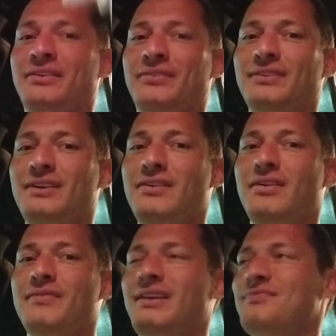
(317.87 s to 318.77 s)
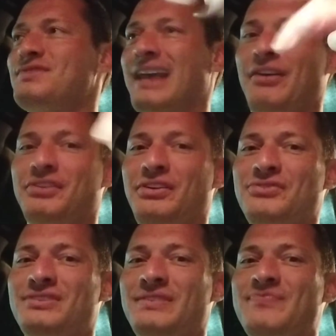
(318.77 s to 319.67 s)
of South
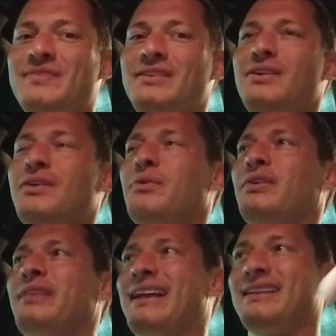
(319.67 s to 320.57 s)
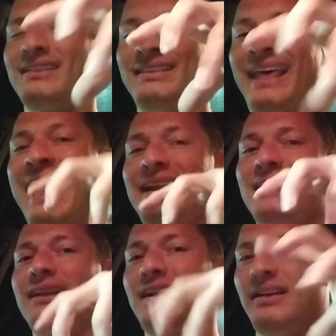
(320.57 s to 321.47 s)
Houston, well, that
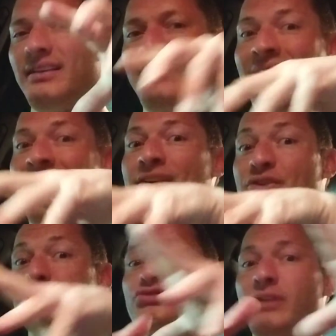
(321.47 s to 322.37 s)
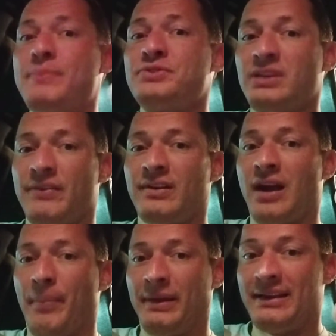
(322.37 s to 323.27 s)
description of a
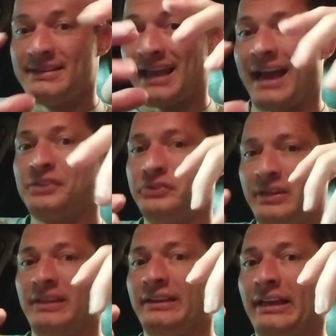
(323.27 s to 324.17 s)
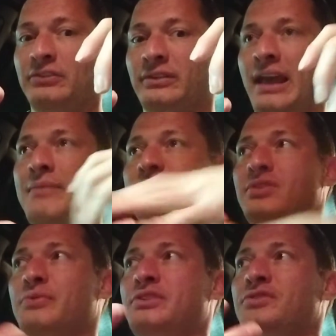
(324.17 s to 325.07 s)
company is actually the legal name.
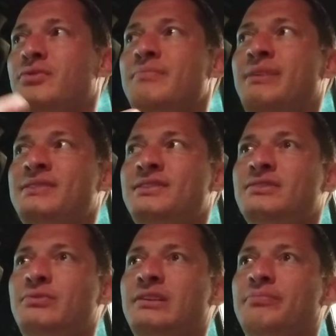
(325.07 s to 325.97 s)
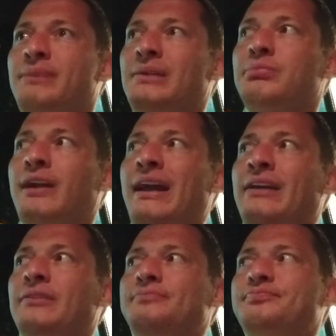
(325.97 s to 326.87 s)
So when you're doing business with big brand